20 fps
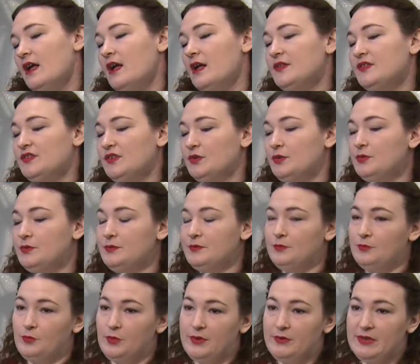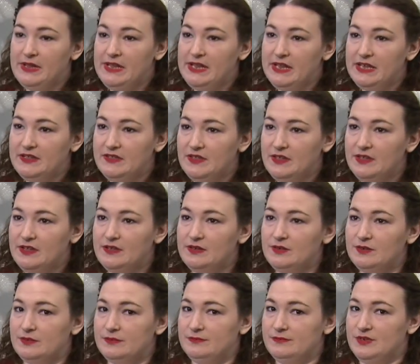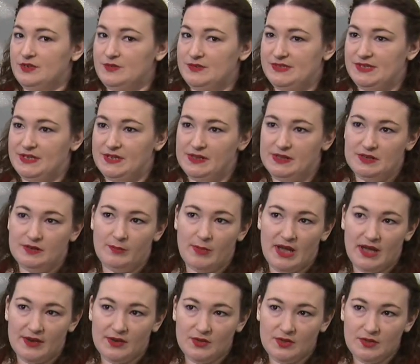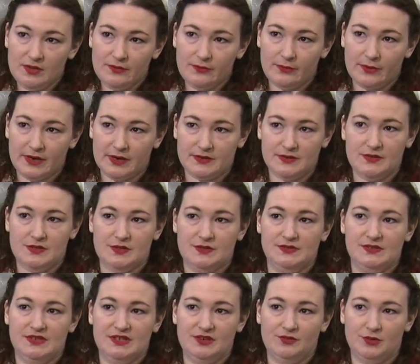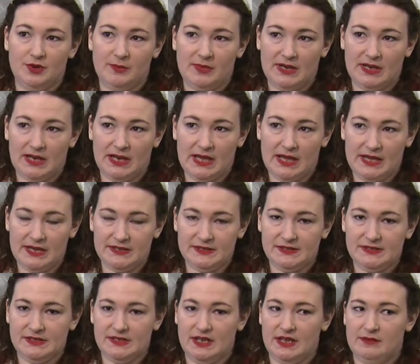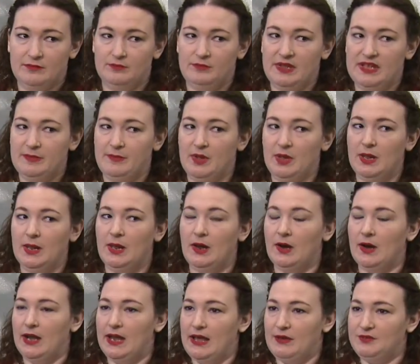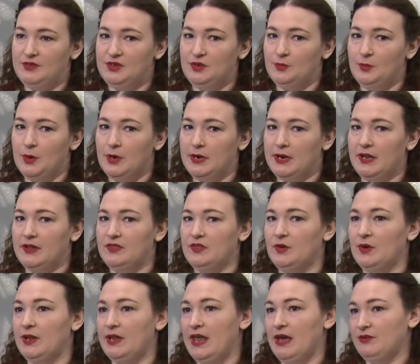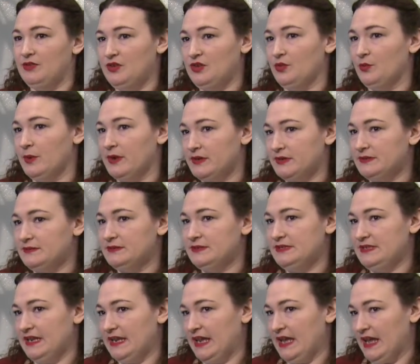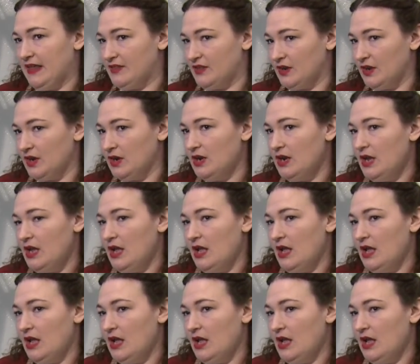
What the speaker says: So we really like the New Zealand model, where it's just decriminalized and people are allowed to work and they're allowed to work together.